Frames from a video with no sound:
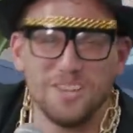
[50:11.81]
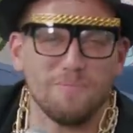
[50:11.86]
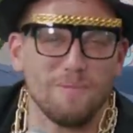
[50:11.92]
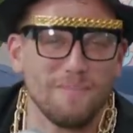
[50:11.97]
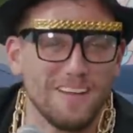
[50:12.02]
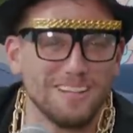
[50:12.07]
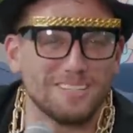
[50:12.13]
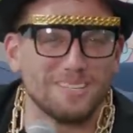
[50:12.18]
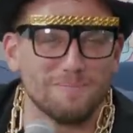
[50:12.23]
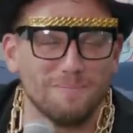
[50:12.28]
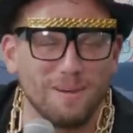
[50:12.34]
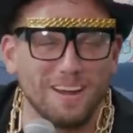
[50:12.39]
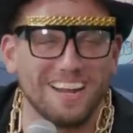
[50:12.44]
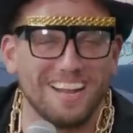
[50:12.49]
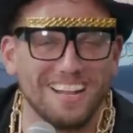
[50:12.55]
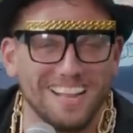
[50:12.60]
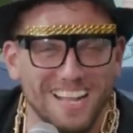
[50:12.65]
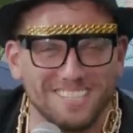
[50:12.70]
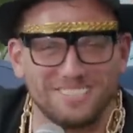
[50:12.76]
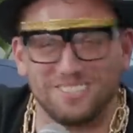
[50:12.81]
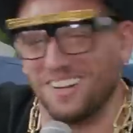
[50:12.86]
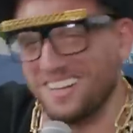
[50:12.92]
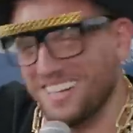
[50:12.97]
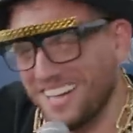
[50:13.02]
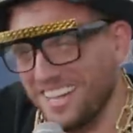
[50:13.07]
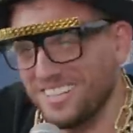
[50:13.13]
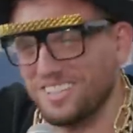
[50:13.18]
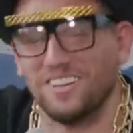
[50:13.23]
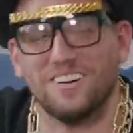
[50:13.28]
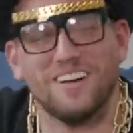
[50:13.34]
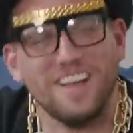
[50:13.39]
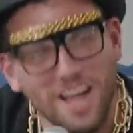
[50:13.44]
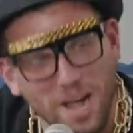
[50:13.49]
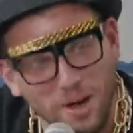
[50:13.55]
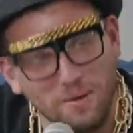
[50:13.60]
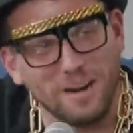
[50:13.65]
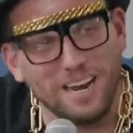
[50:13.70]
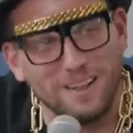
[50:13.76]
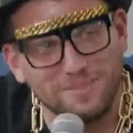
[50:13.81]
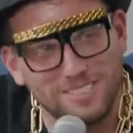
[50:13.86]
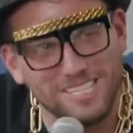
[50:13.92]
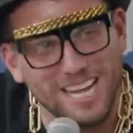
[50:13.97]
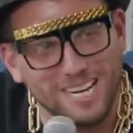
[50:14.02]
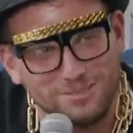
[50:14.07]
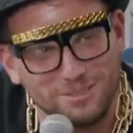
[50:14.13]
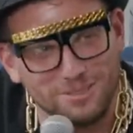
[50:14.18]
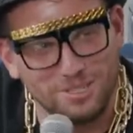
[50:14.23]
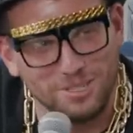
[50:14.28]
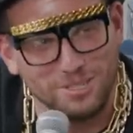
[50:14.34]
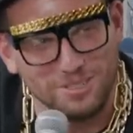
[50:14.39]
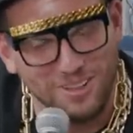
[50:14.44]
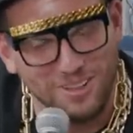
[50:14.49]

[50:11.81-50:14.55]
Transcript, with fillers: you prevented it from hell. So I cut to. I would have sex with you.